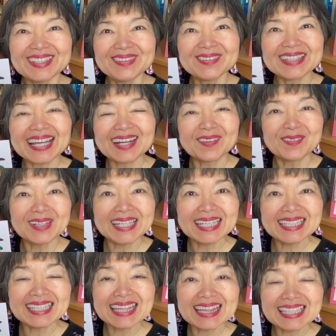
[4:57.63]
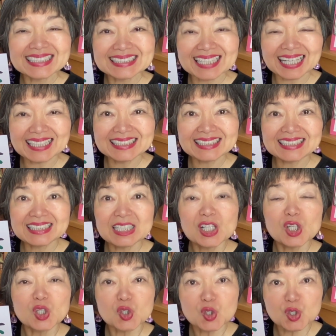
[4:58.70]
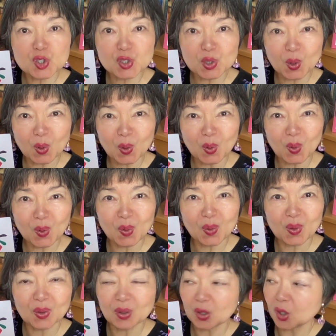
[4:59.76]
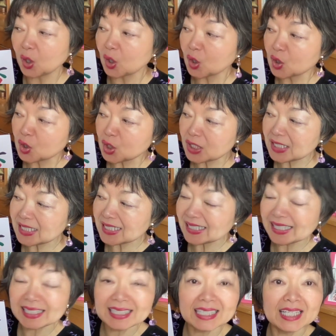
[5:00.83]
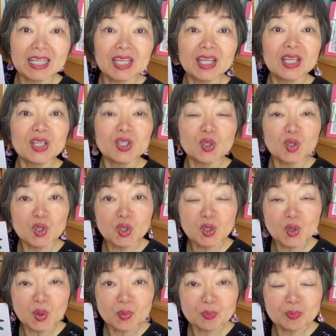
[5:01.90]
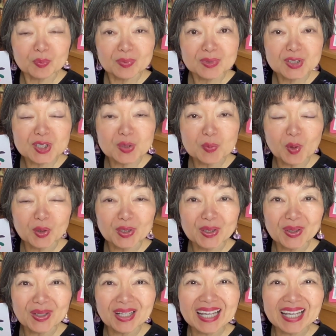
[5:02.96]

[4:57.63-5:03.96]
You can read this kanji, sho, shi, yo, small yo,